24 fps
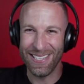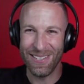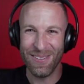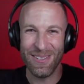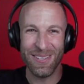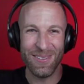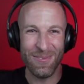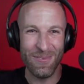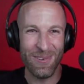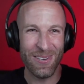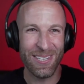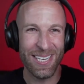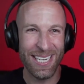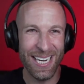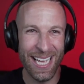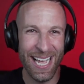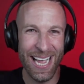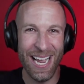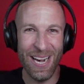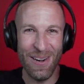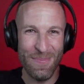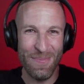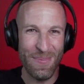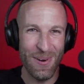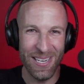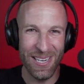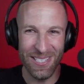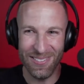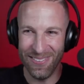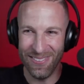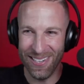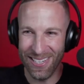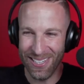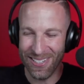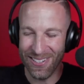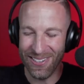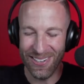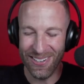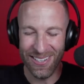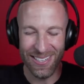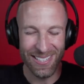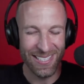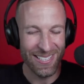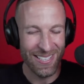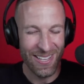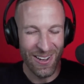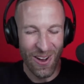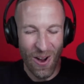working at Enterprise Rent-A-Car.
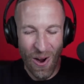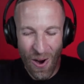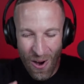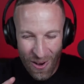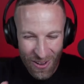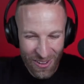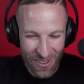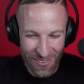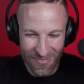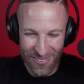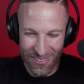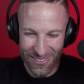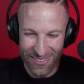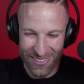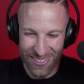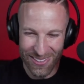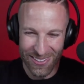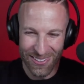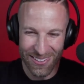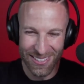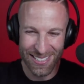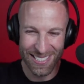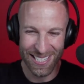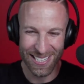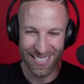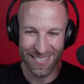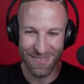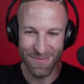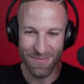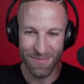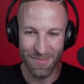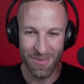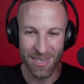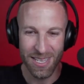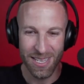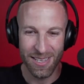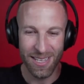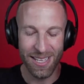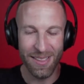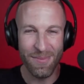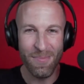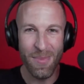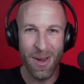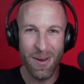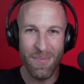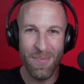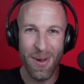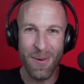Horrible, dude. It's like, my,
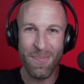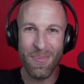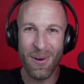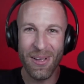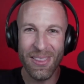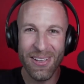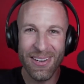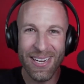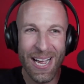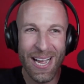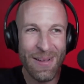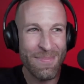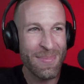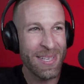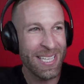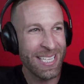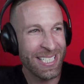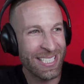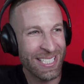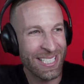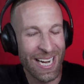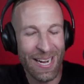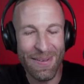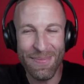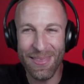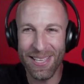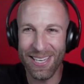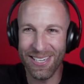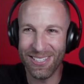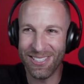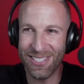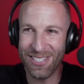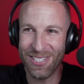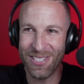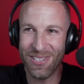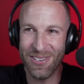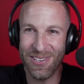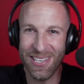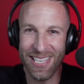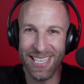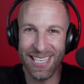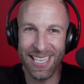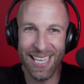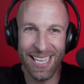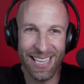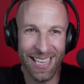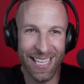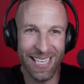my brother got me a job there just so he can
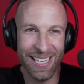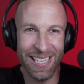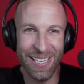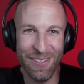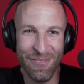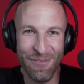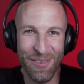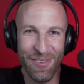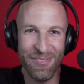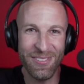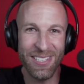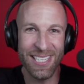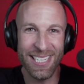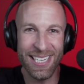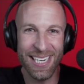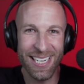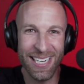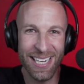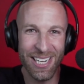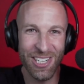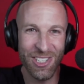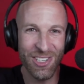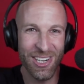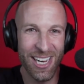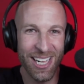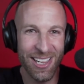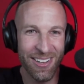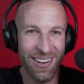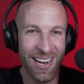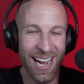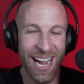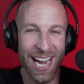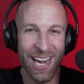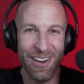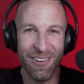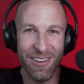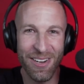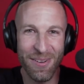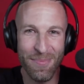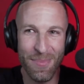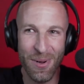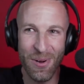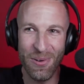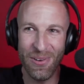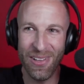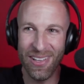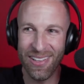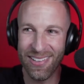get like a fifteen hundred dollar hiring
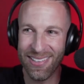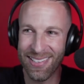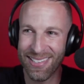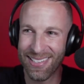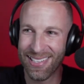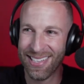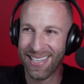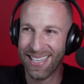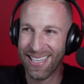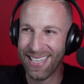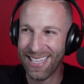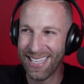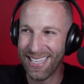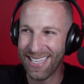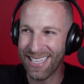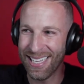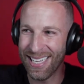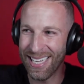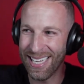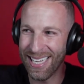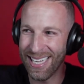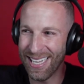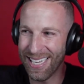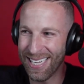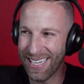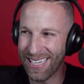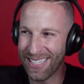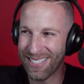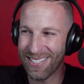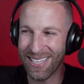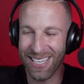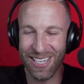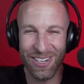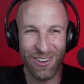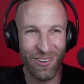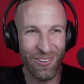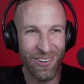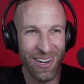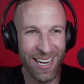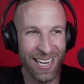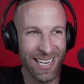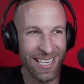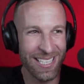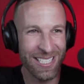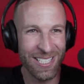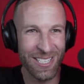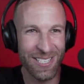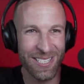bonus. And it's like, great,
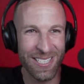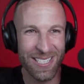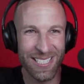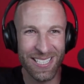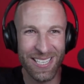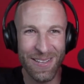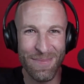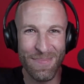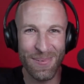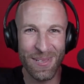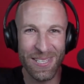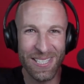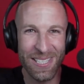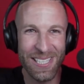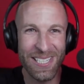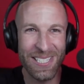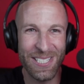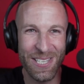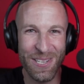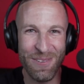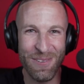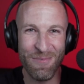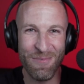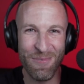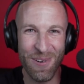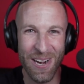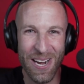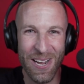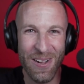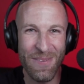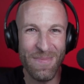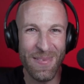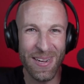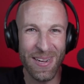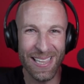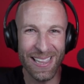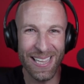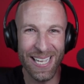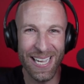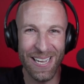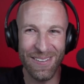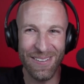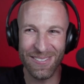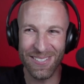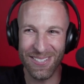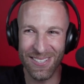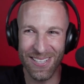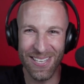just completely derail my life
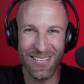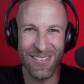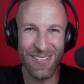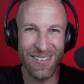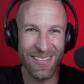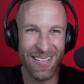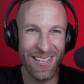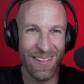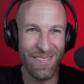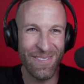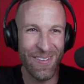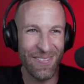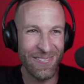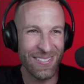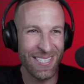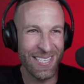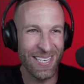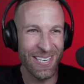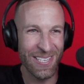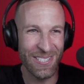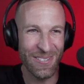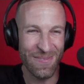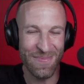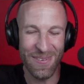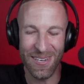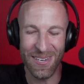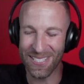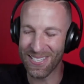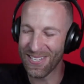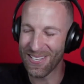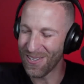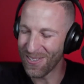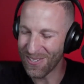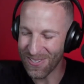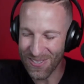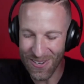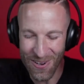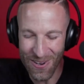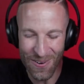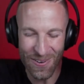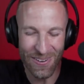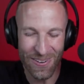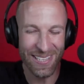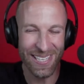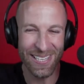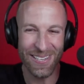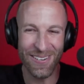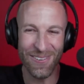so that you can get fifteen hundred bucks.
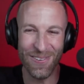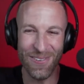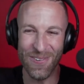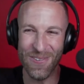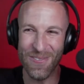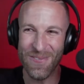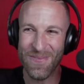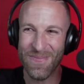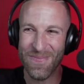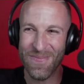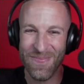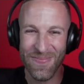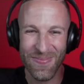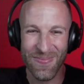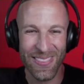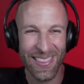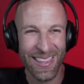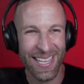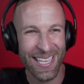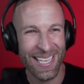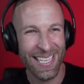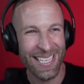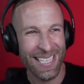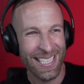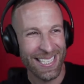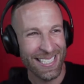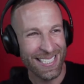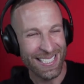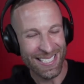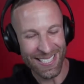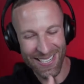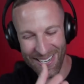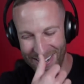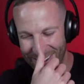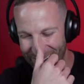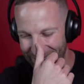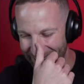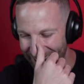Totally cool. Yeah. So,